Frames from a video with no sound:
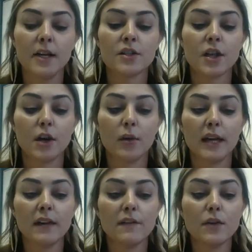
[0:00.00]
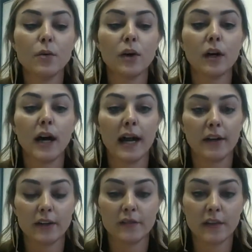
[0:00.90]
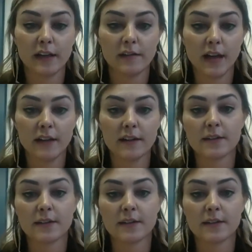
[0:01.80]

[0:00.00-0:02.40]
So if you were hired in for that event,